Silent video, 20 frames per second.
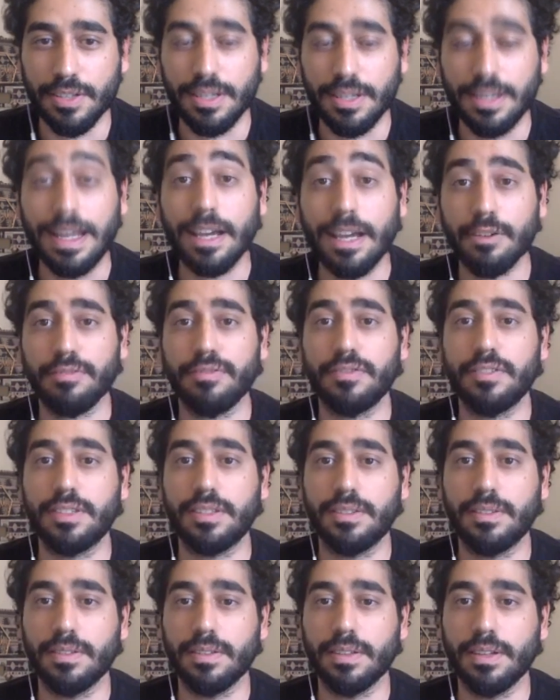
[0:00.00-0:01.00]
lot of
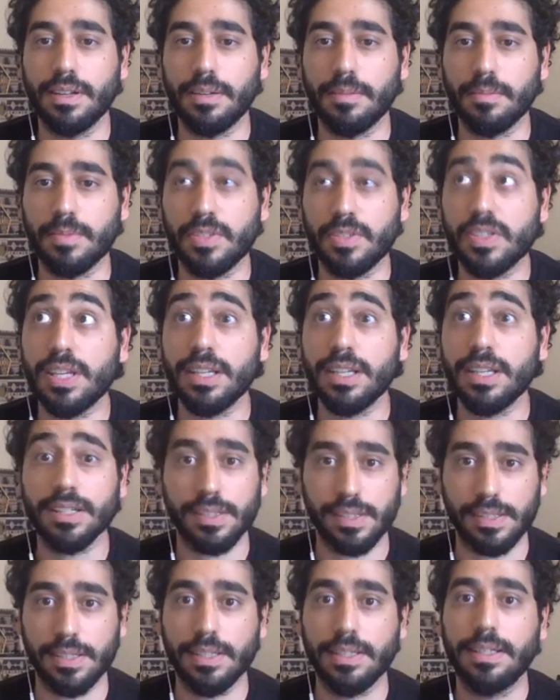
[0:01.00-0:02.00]

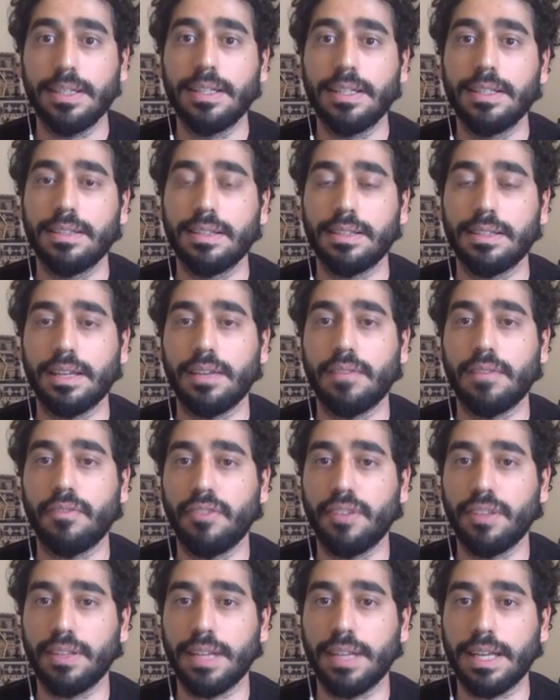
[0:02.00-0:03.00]
skills that I
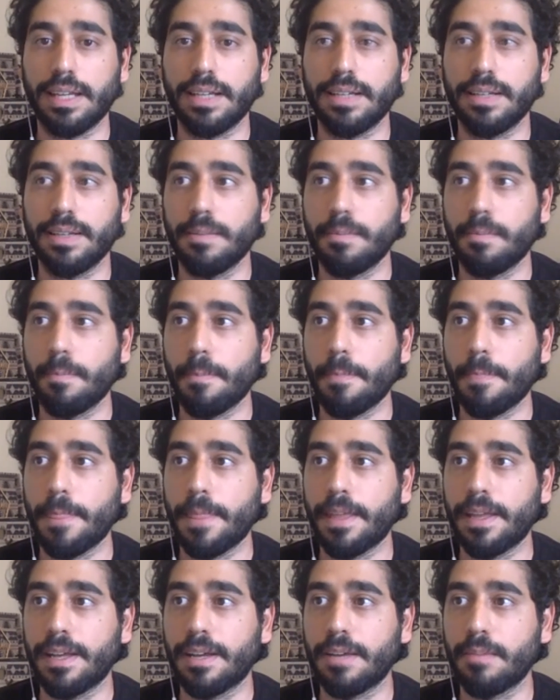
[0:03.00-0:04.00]
feel like
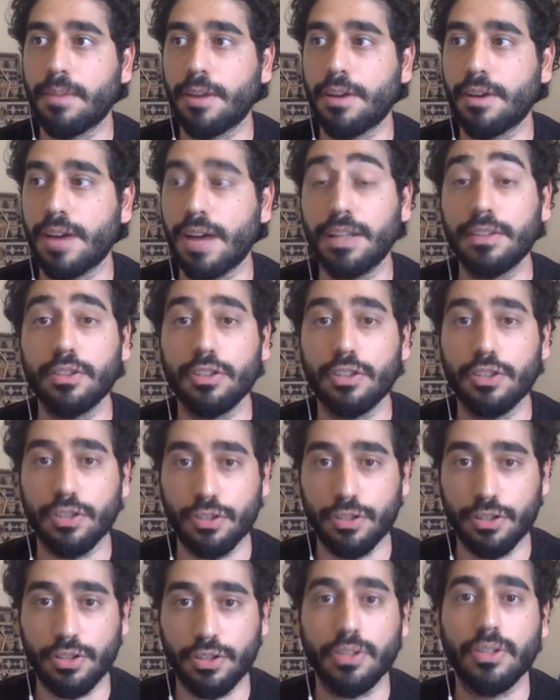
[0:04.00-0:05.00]
are
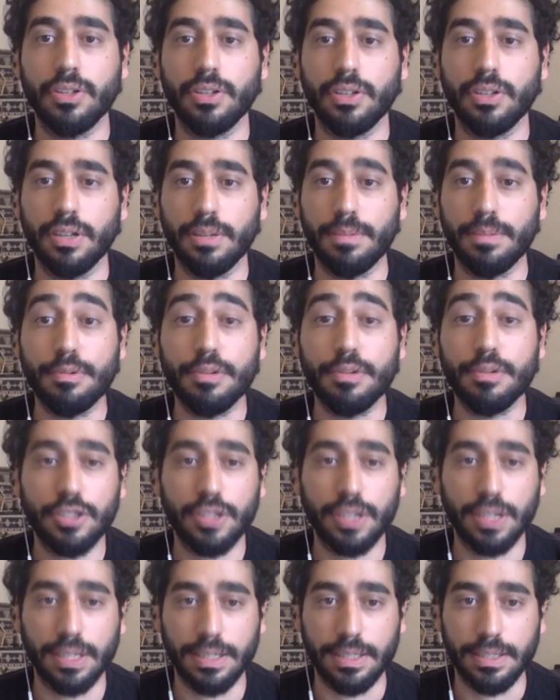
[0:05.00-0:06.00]

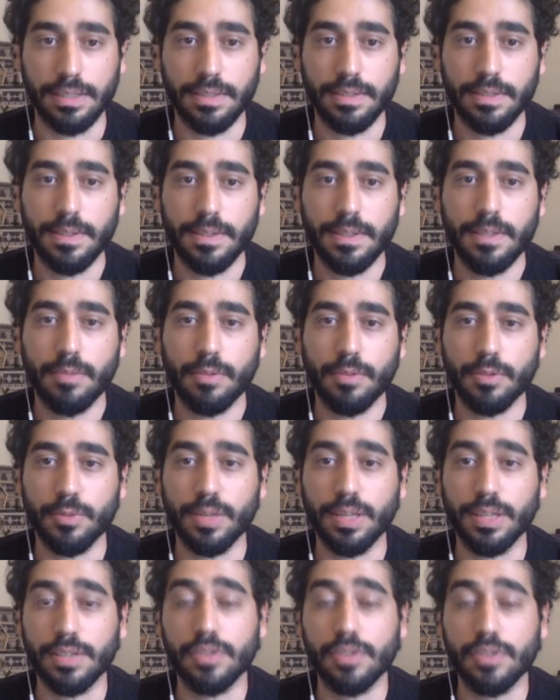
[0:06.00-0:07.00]
underappreciated because we
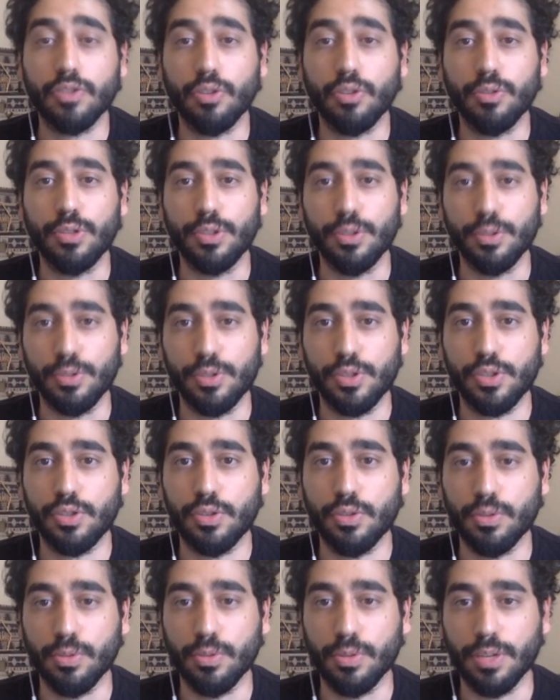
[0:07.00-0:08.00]
got so used
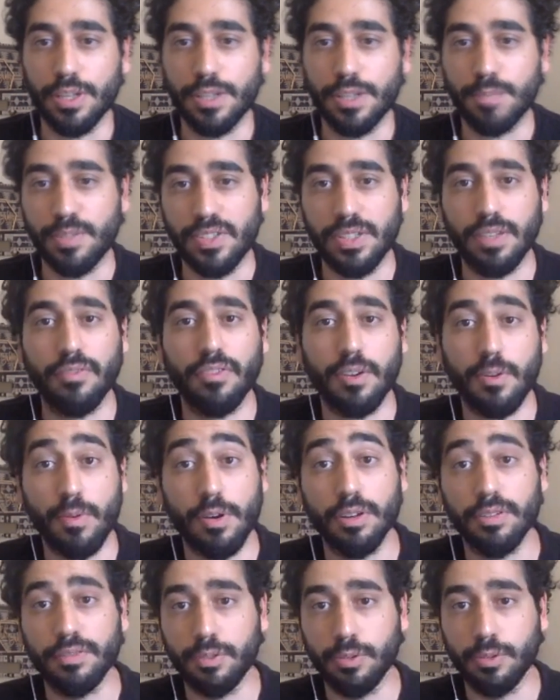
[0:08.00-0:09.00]
to a specific
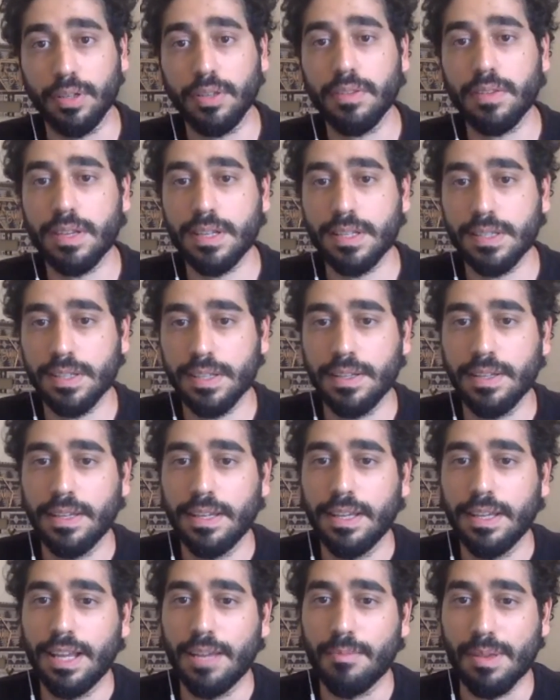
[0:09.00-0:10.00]
way of doing things.
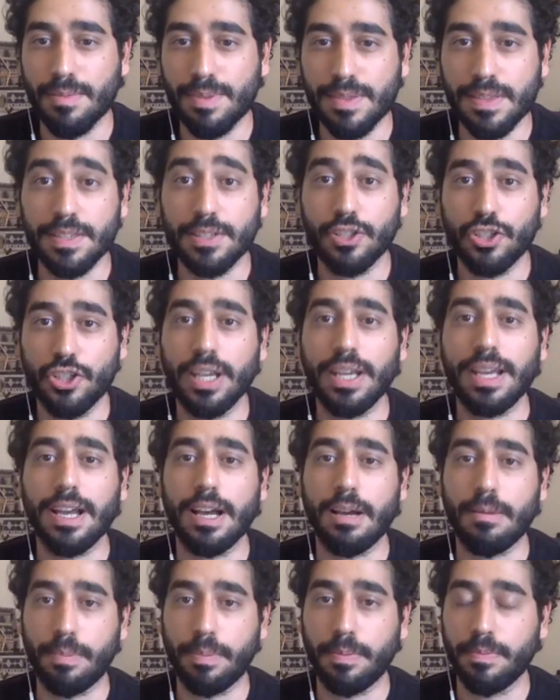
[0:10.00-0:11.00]
Maybe this
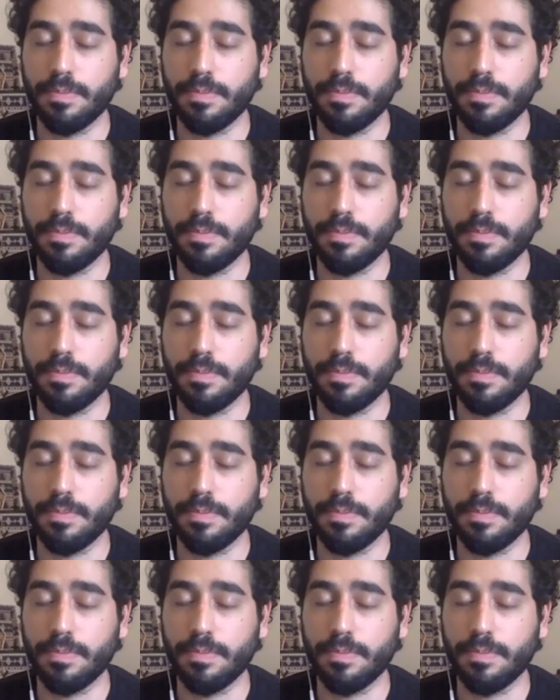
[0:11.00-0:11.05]
shakeup,